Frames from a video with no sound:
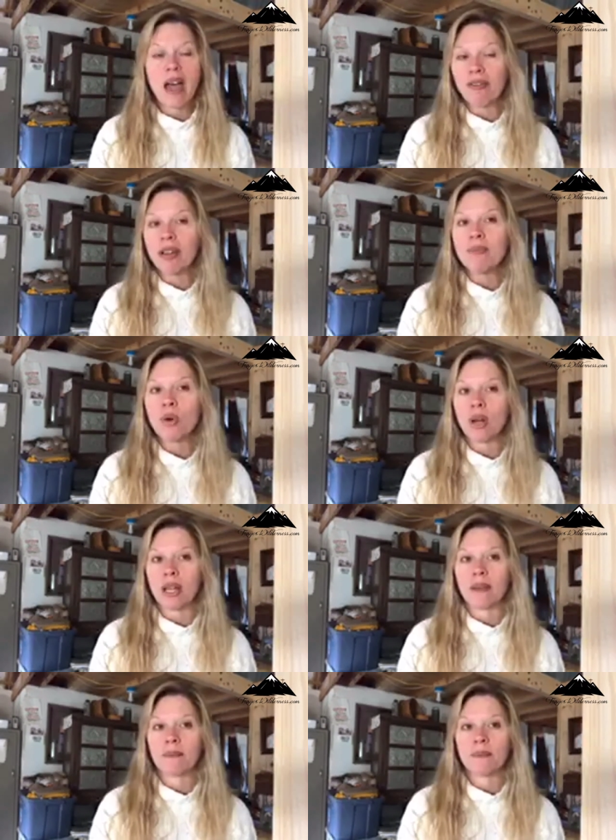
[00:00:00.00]
Every
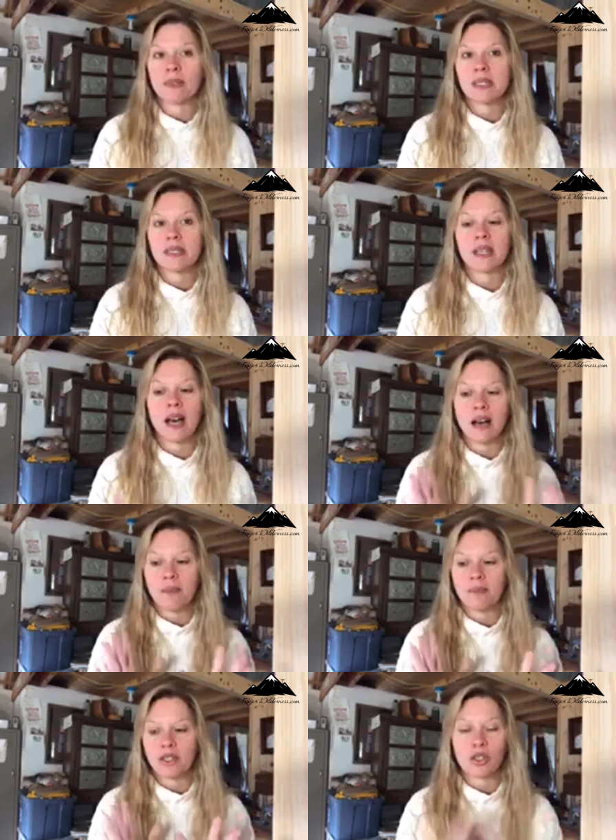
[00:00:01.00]
morning since
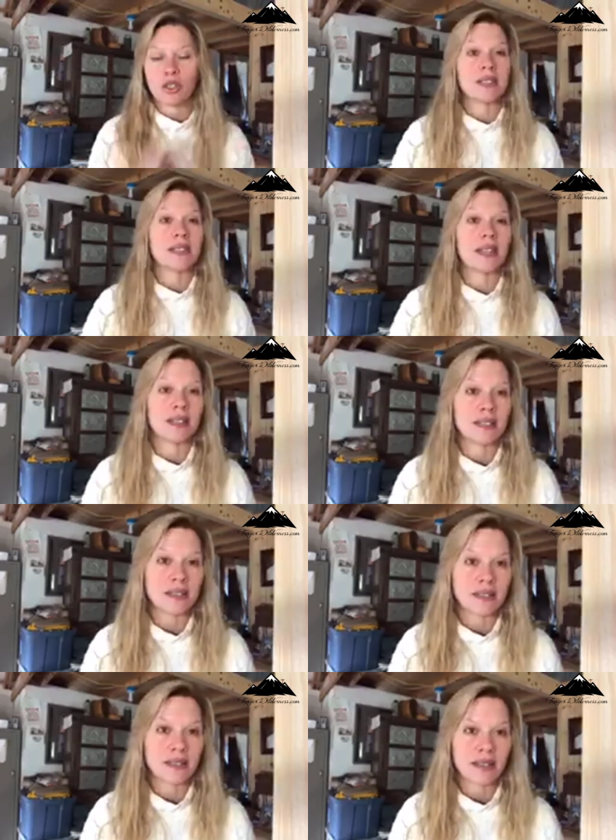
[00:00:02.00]
um, the
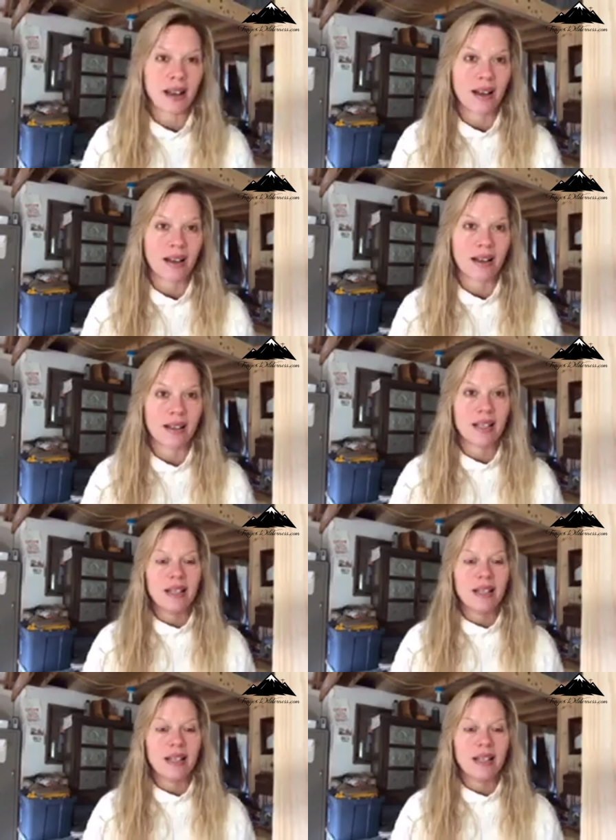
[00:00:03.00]
Transcendence uh,